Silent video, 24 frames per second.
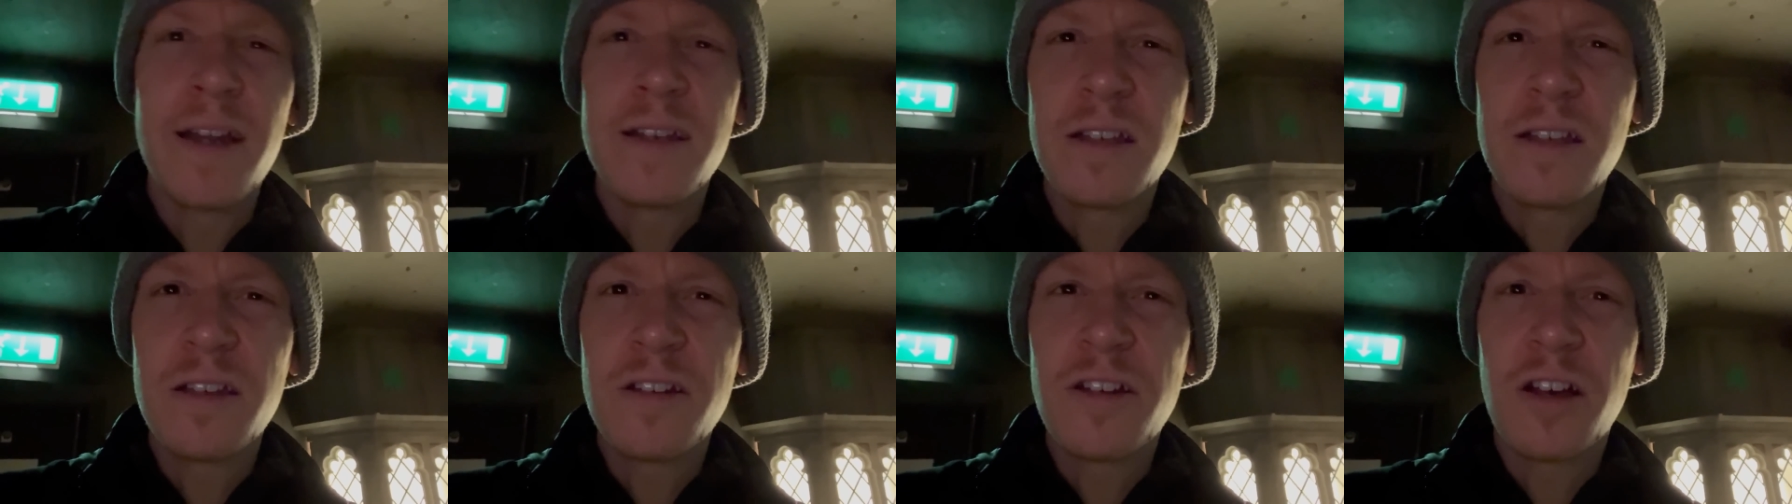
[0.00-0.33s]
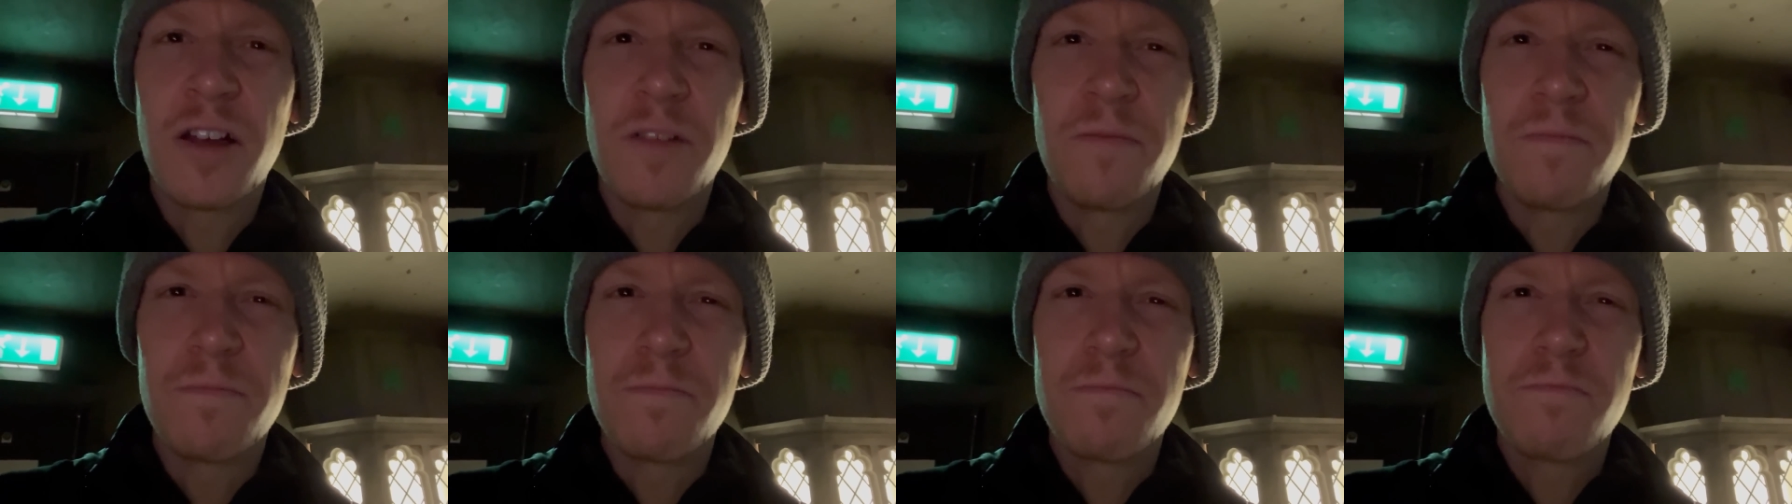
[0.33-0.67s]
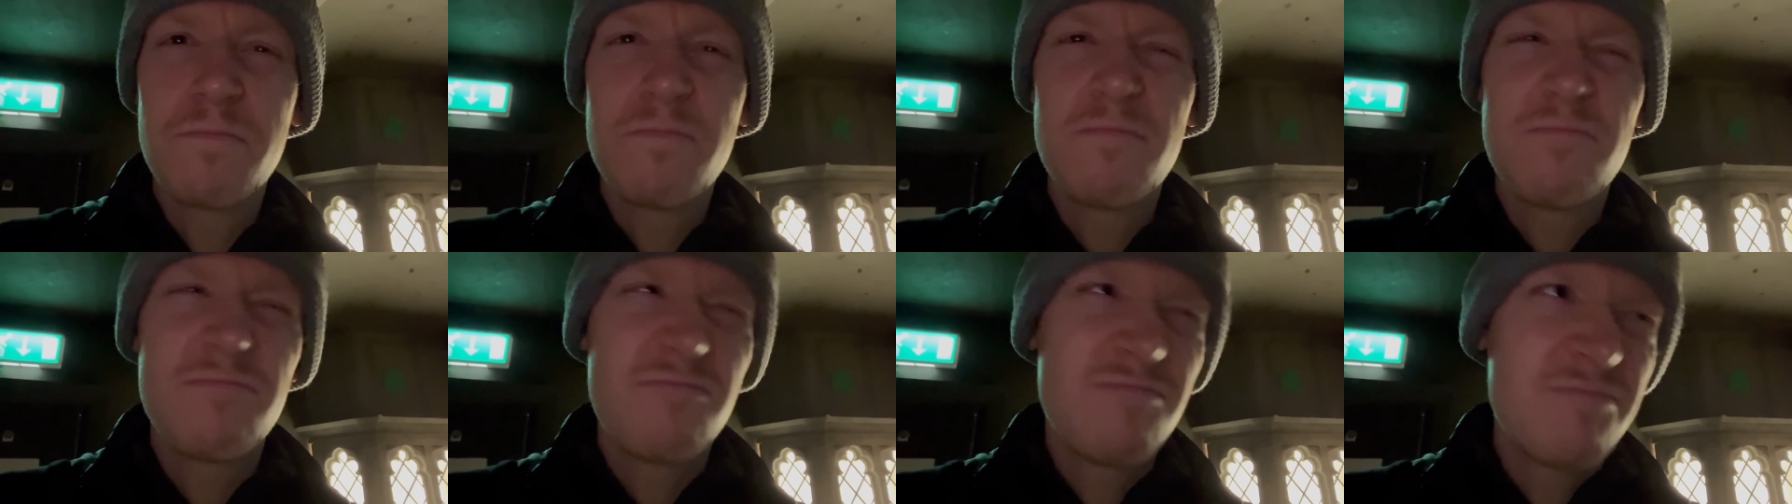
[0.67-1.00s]
and gone,
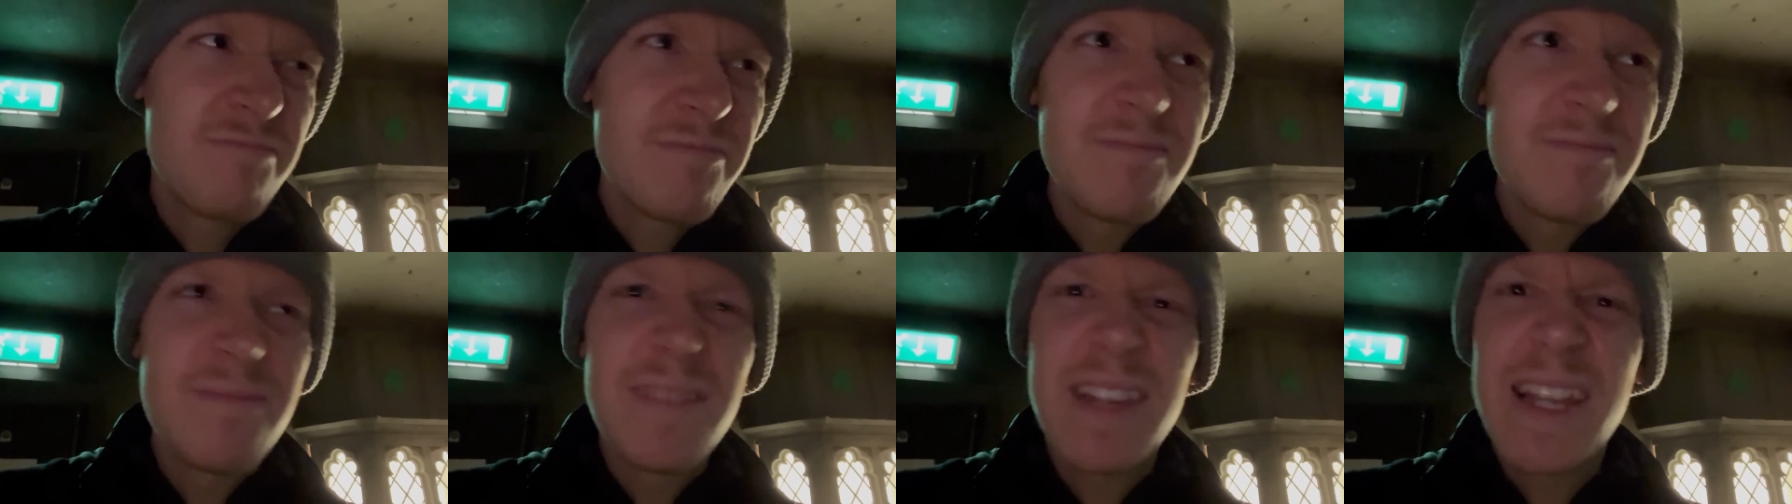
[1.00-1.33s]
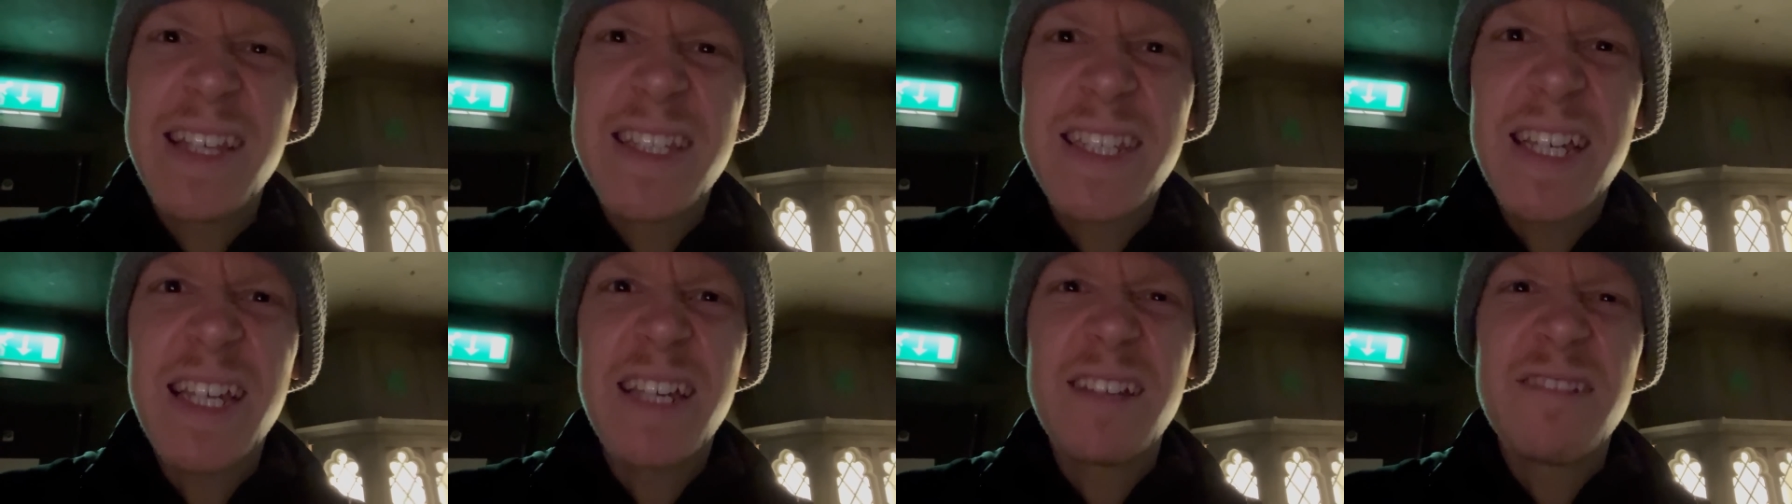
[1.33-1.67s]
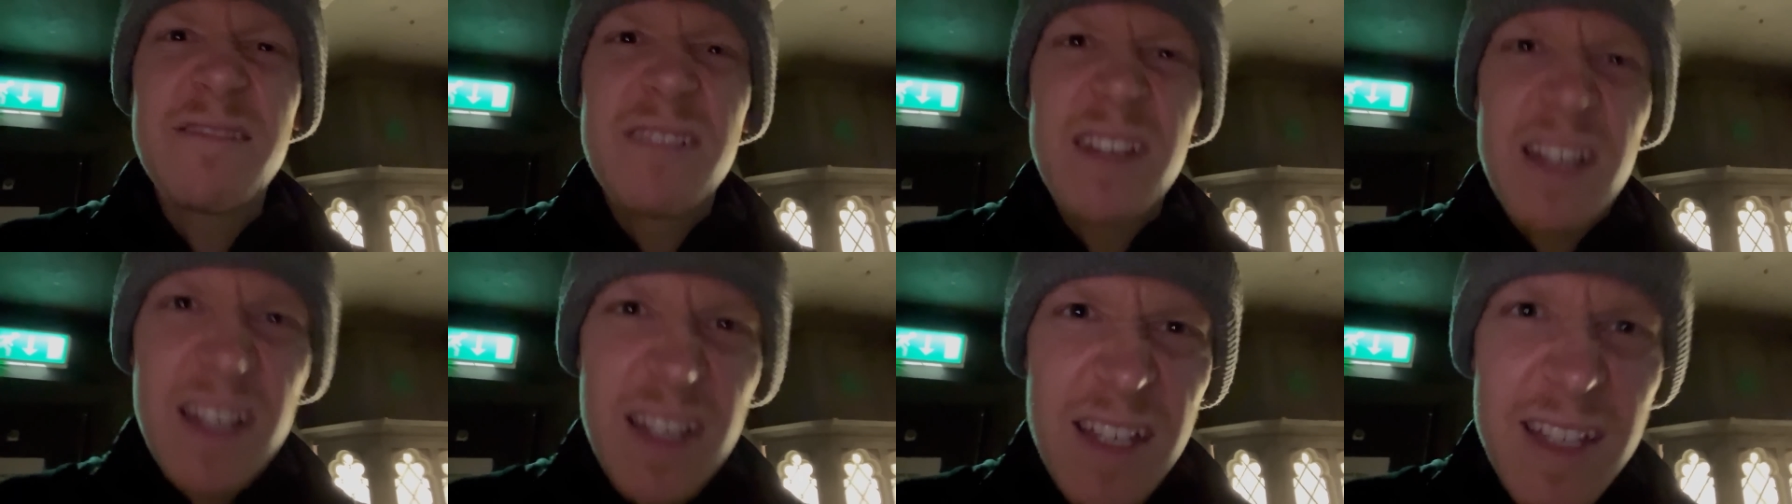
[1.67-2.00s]
Lizzie,
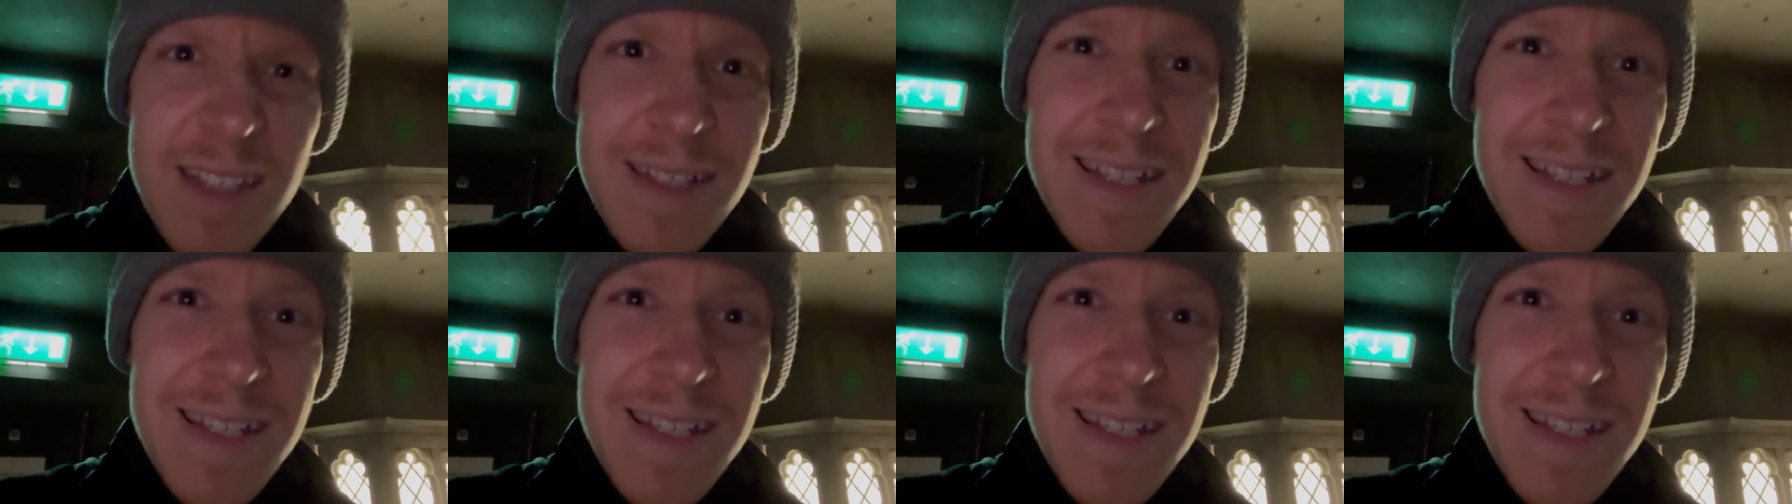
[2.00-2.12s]
let's